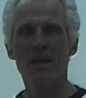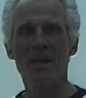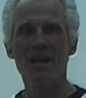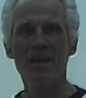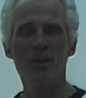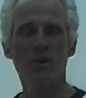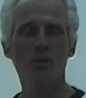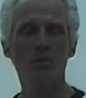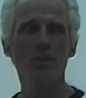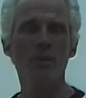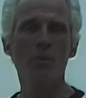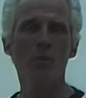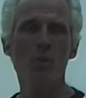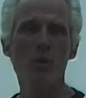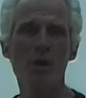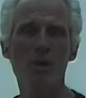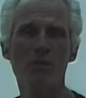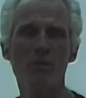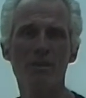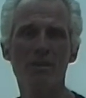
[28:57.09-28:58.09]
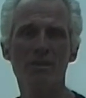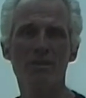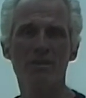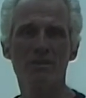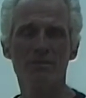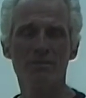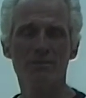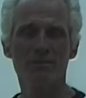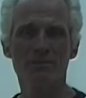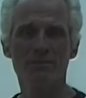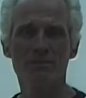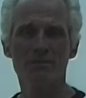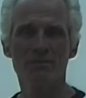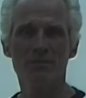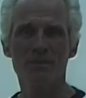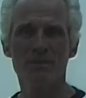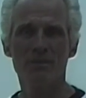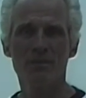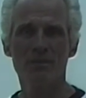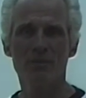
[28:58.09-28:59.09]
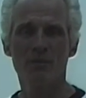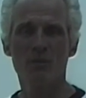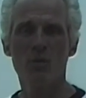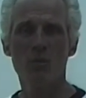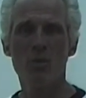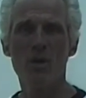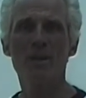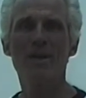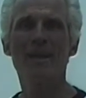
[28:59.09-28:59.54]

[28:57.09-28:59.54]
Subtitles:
I only worry for 1